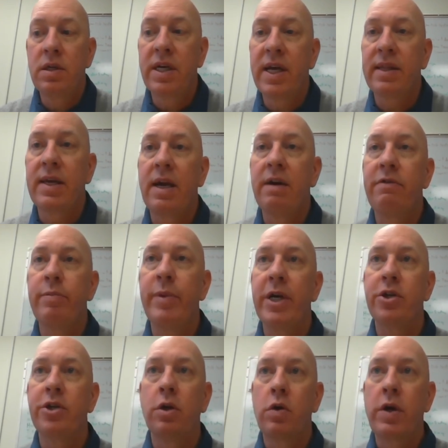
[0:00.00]
get that
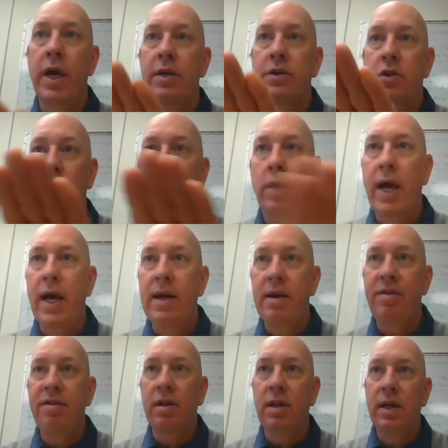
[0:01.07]
information. Okay, so
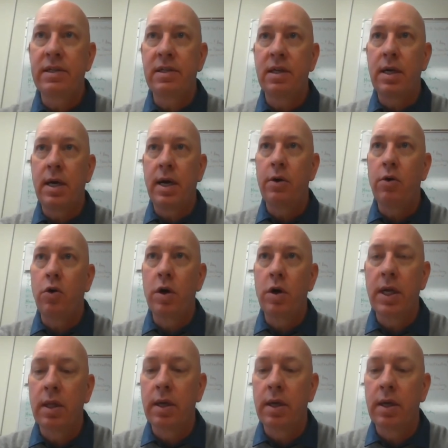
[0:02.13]
endeth the lesson on Orton